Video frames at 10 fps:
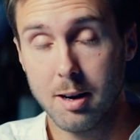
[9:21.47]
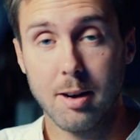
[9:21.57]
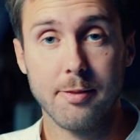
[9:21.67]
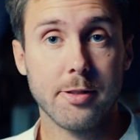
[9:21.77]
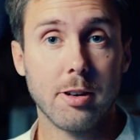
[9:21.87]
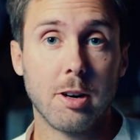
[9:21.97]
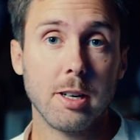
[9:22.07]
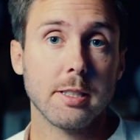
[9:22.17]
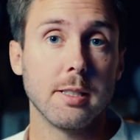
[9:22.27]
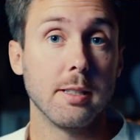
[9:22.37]
Of
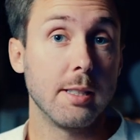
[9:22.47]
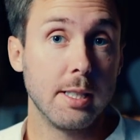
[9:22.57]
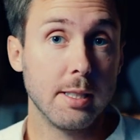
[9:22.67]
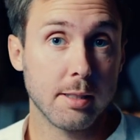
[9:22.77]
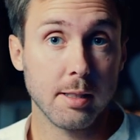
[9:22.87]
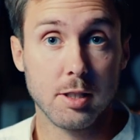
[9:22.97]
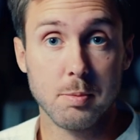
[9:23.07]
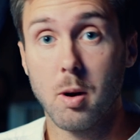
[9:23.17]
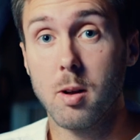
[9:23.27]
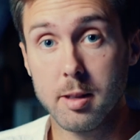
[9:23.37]
course, these
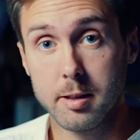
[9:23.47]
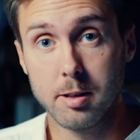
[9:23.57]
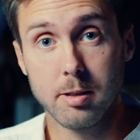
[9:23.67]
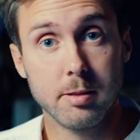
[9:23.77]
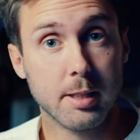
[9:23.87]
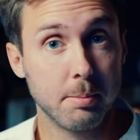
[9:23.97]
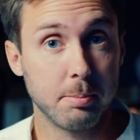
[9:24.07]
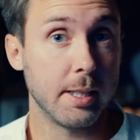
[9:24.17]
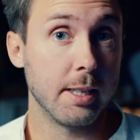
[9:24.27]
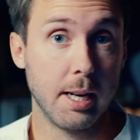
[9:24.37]
smaller goals can be